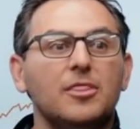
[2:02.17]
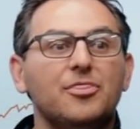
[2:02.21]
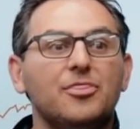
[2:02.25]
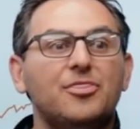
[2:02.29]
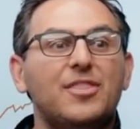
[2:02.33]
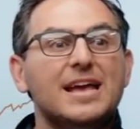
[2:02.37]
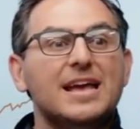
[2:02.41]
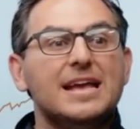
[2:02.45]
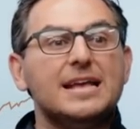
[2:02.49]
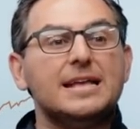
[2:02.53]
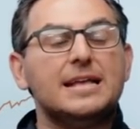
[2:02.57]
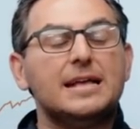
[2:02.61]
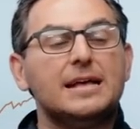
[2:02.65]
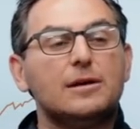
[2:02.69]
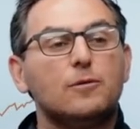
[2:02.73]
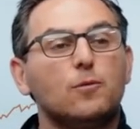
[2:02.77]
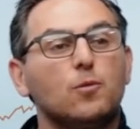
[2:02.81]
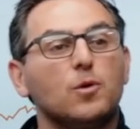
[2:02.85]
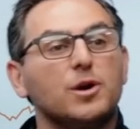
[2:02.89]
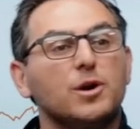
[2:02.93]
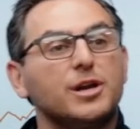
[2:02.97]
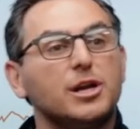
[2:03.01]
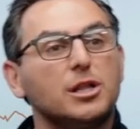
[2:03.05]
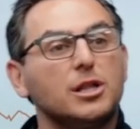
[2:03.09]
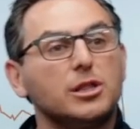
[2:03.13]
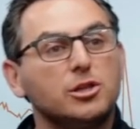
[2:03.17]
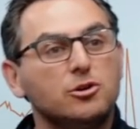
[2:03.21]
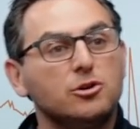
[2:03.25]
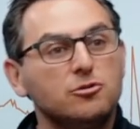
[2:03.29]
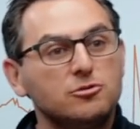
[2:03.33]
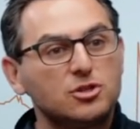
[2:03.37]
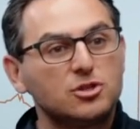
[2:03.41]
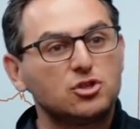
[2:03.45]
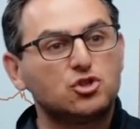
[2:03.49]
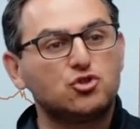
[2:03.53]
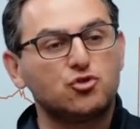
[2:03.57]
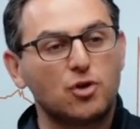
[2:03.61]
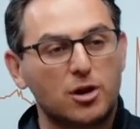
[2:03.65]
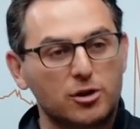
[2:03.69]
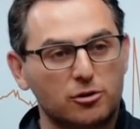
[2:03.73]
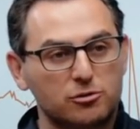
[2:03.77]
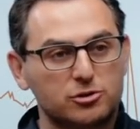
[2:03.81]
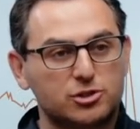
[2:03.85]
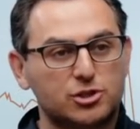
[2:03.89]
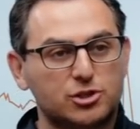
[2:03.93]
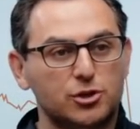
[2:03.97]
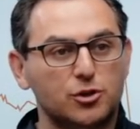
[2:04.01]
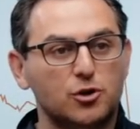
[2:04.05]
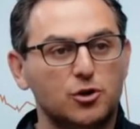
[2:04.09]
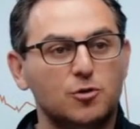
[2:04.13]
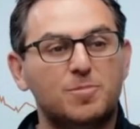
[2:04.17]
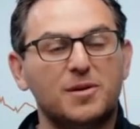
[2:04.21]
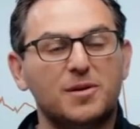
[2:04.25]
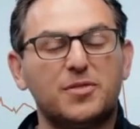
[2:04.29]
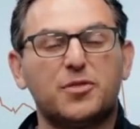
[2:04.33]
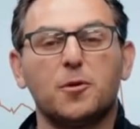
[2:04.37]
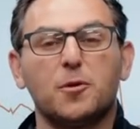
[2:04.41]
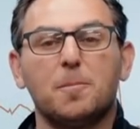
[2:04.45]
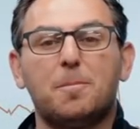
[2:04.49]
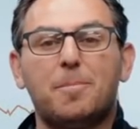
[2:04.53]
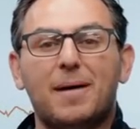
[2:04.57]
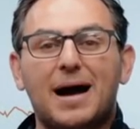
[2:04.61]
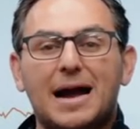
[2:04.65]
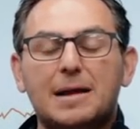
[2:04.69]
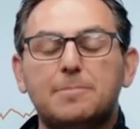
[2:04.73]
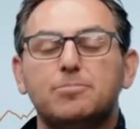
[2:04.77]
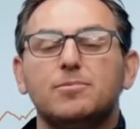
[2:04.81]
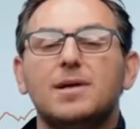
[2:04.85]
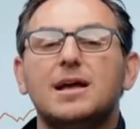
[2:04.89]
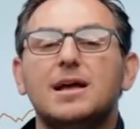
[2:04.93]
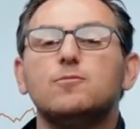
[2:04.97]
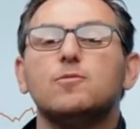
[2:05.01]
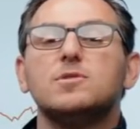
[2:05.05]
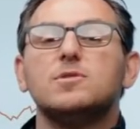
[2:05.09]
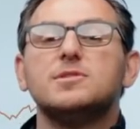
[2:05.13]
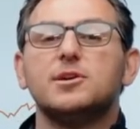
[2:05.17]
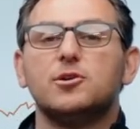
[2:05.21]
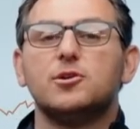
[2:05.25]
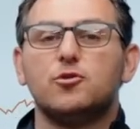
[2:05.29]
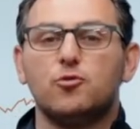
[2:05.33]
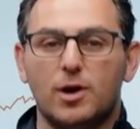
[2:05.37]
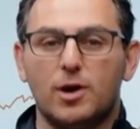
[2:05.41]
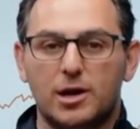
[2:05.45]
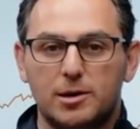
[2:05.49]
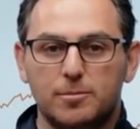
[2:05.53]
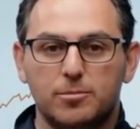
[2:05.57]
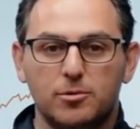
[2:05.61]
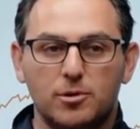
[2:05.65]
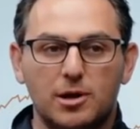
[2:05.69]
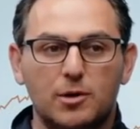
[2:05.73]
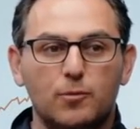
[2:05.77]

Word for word: They were going to lose a drug or two, but their pipeline was incredible.